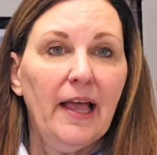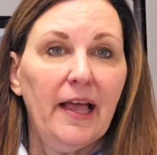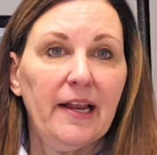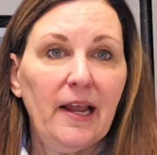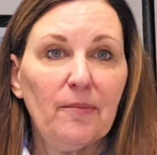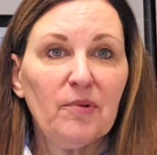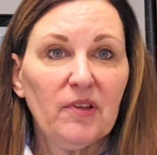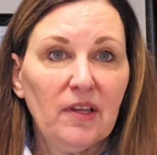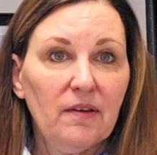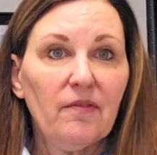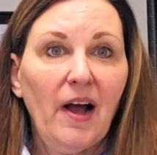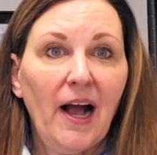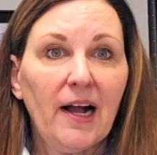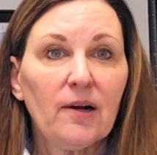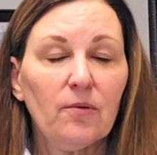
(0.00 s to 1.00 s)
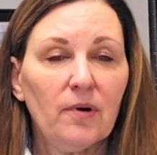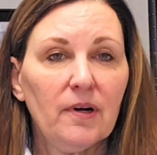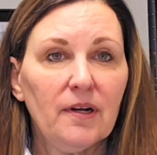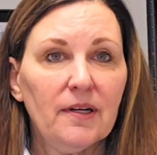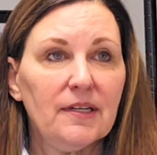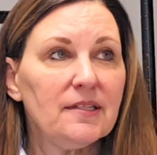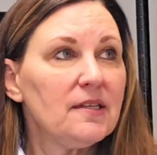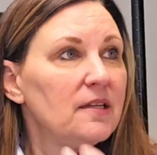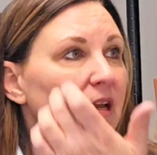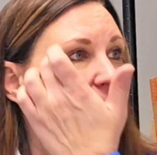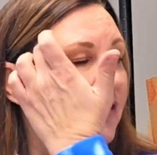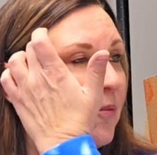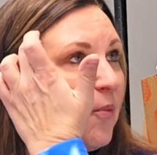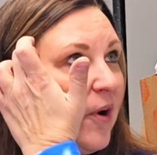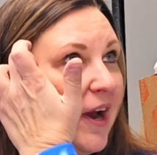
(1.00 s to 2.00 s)
And I believe Aqua is
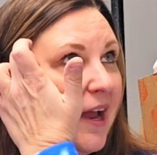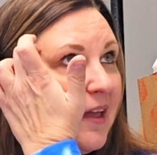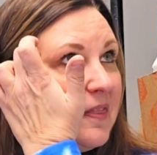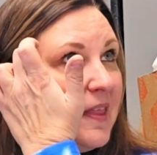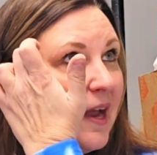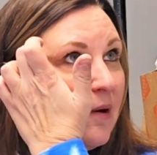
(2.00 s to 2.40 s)
another brand